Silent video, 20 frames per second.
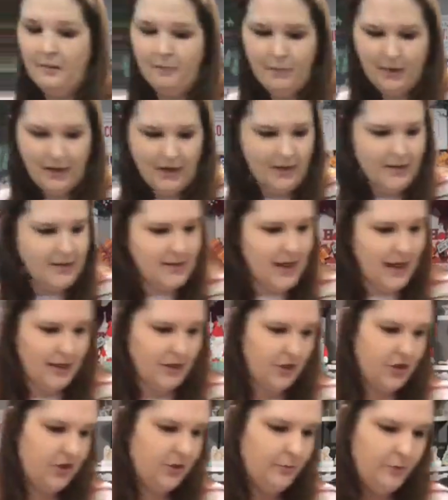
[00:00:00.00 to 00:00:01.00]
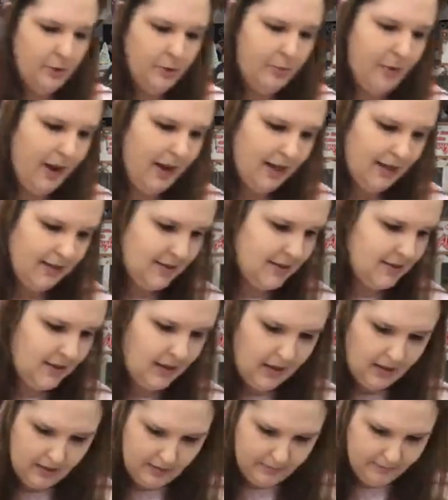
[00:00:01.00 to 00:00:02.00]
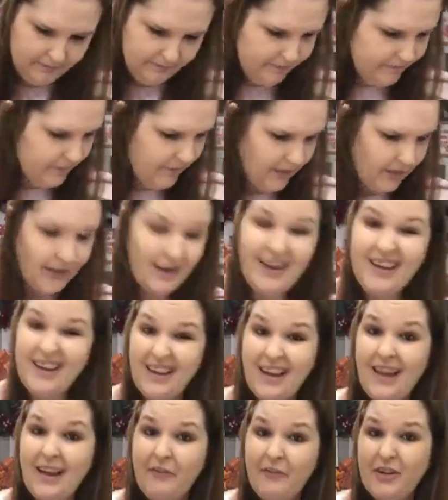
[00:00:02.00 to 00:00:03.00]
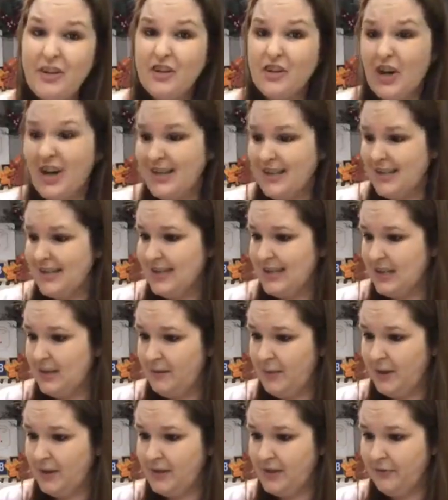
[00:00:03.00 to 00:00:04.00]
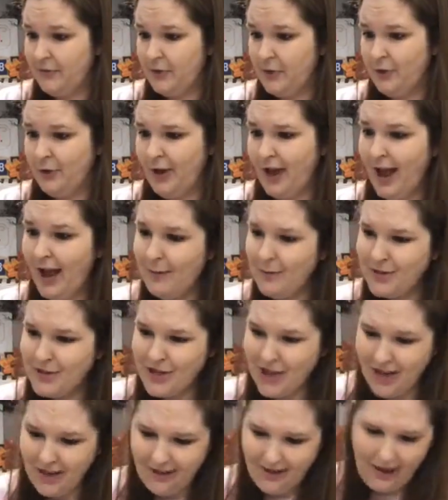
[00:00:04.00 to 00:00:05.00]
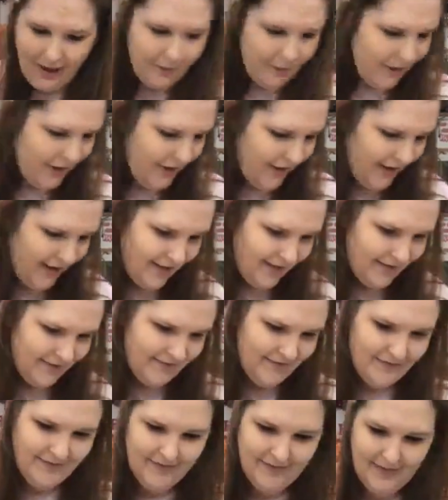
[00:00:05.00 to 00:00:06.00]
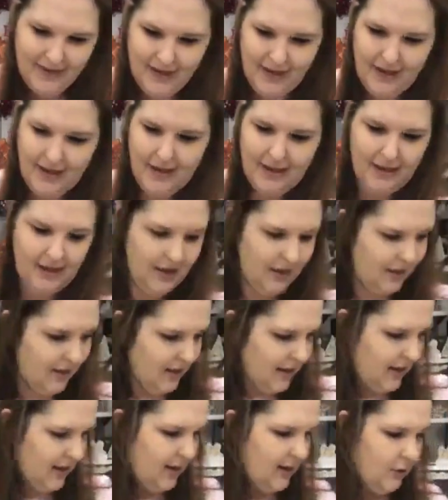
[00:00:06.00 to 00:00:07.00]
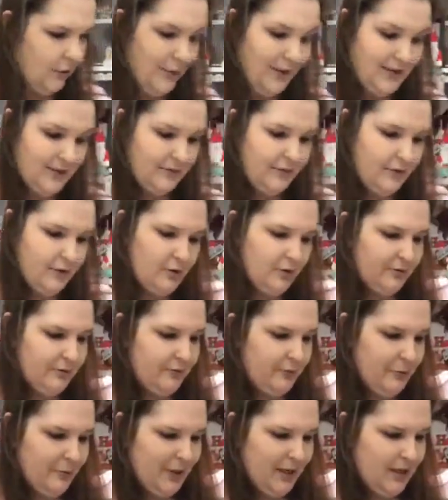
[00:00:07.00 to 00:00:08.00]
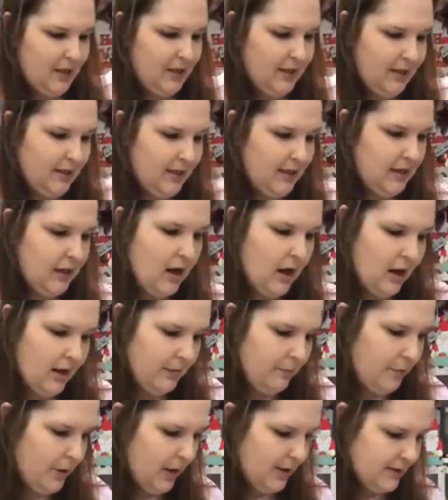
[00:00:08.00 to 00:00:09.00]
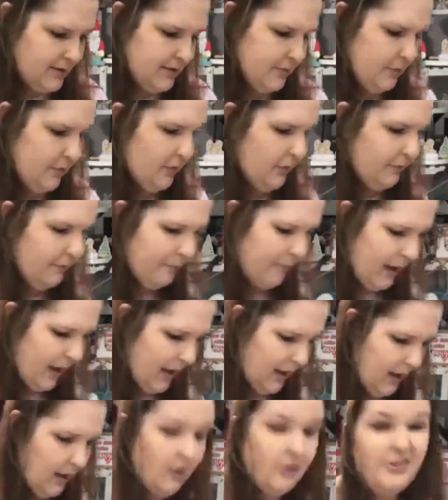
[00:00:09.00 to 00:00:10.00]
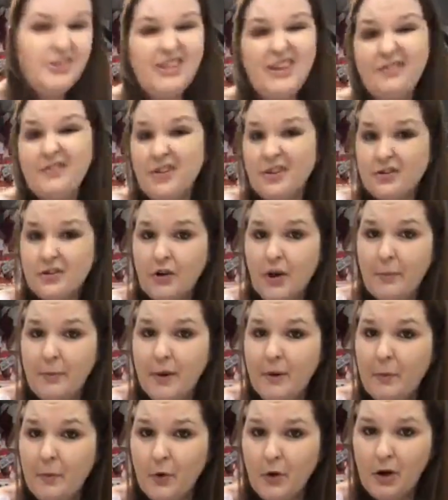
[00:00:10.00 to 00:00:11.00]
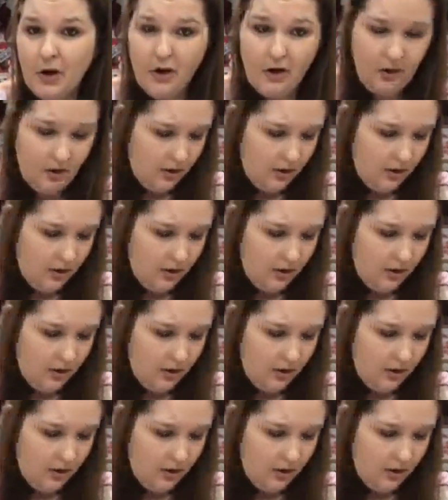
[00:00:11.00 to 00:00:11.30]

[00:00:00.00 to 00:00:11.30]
because that shimmer paste, if it dries, it's going to be difficult. Hi, Michelle. How are you? It'll be difficult for me to clean it. Not impossible, but I'll just have to scrub it more.